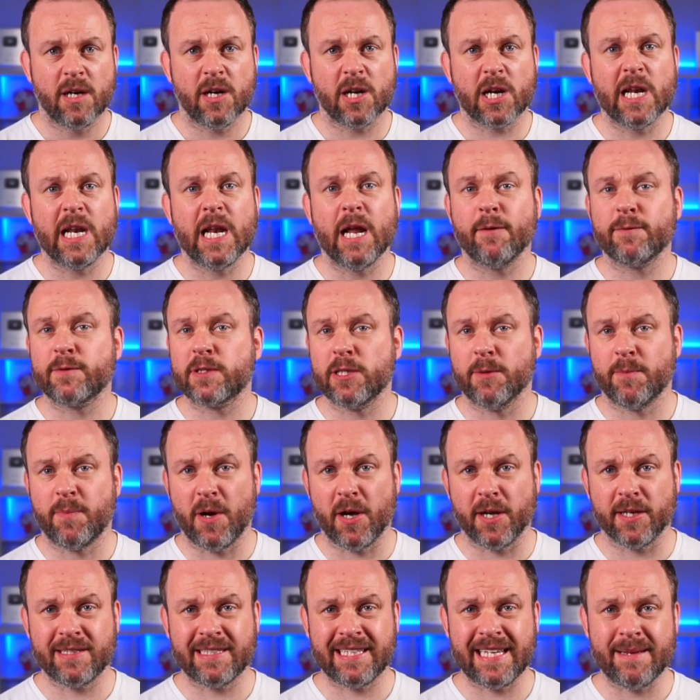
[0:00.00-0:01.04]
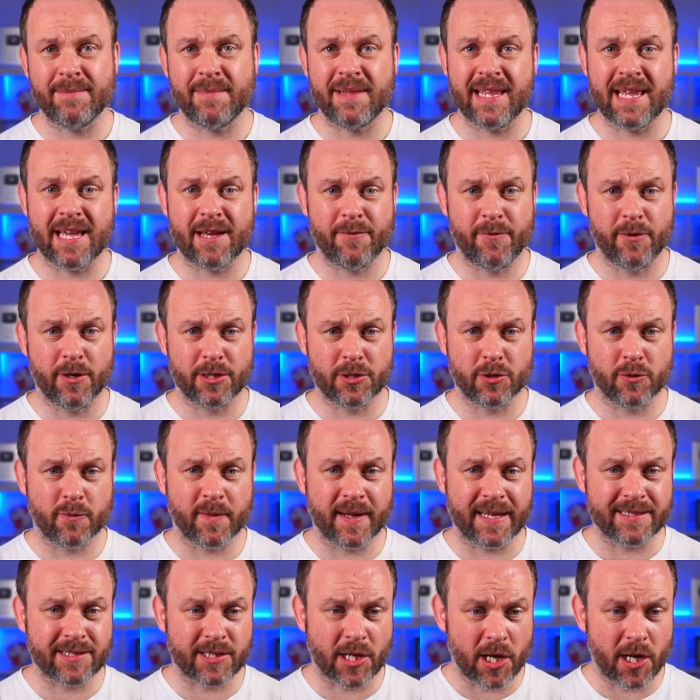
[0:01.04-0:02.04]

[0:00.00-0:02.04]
I'd love to buy Team of the Year Virgil van